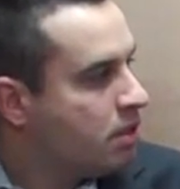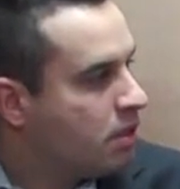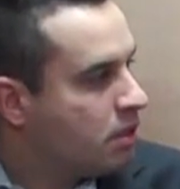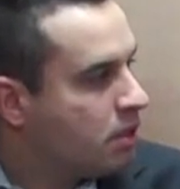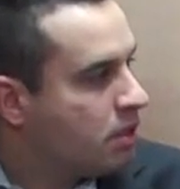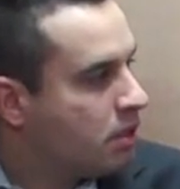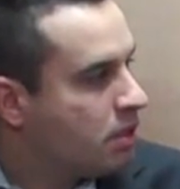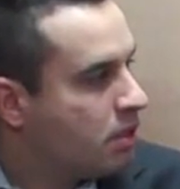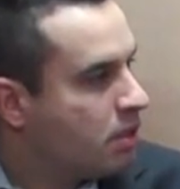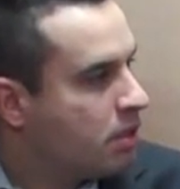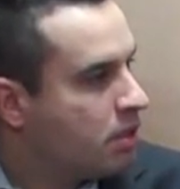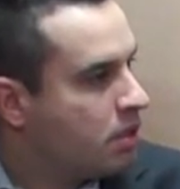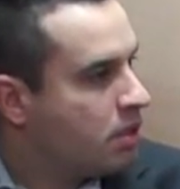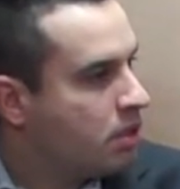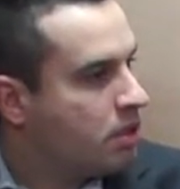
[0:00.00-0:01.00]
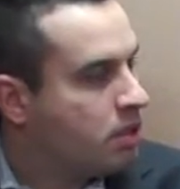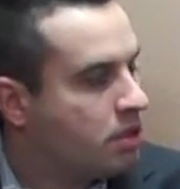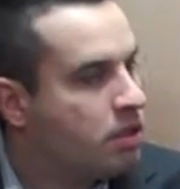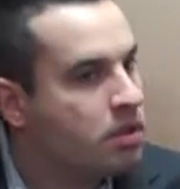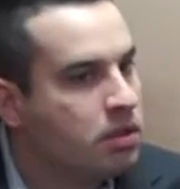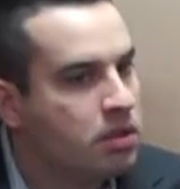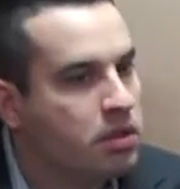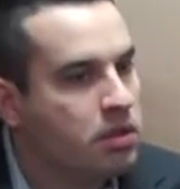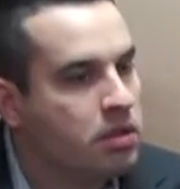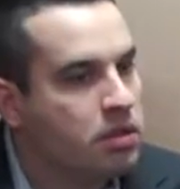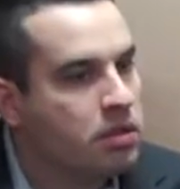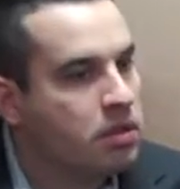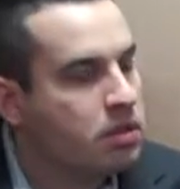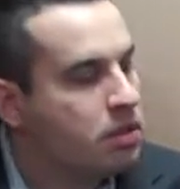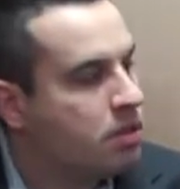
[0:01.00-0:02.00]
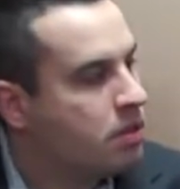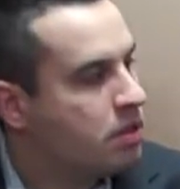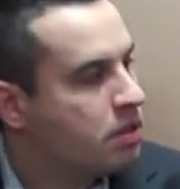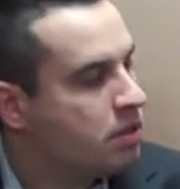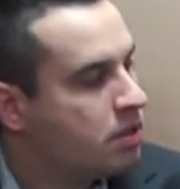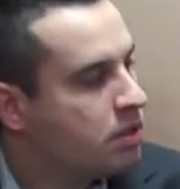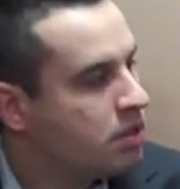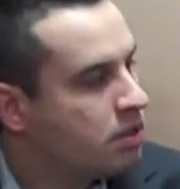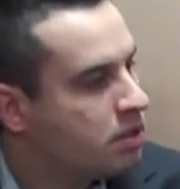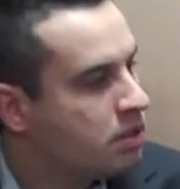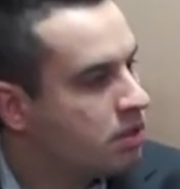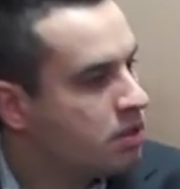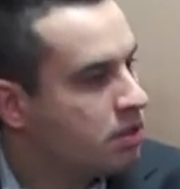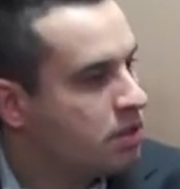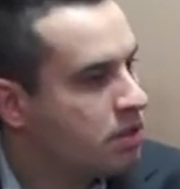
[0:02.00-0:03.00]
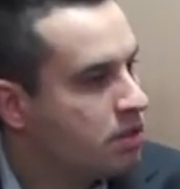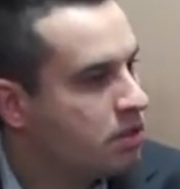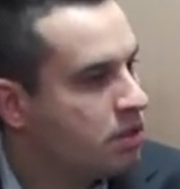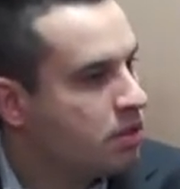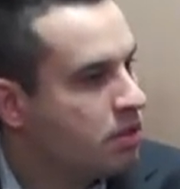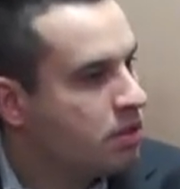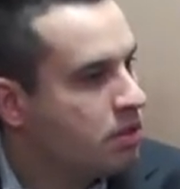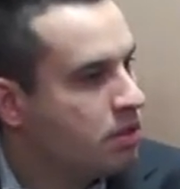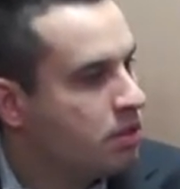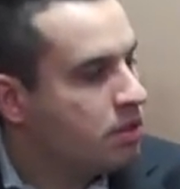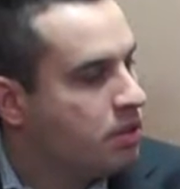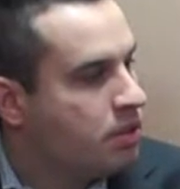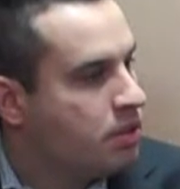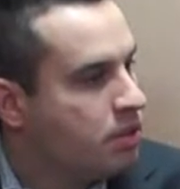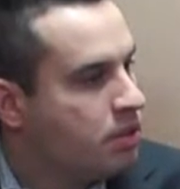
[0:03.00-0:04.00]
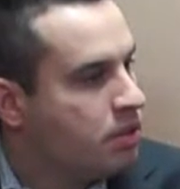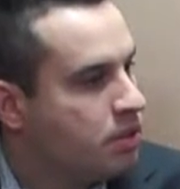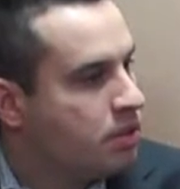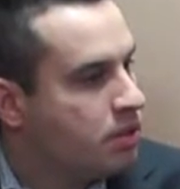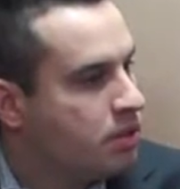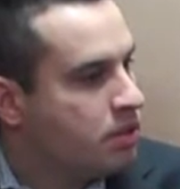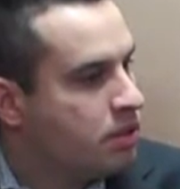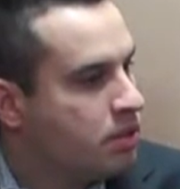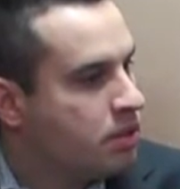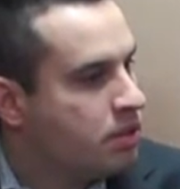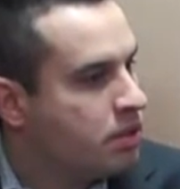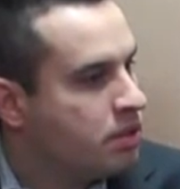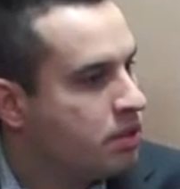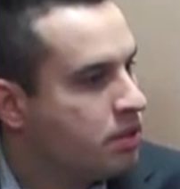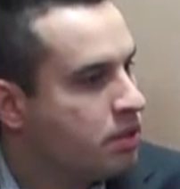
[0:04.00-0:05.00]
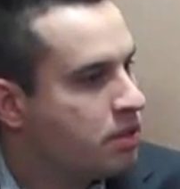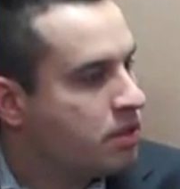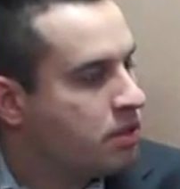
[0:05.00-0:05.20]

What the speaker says: The person shown says nothing.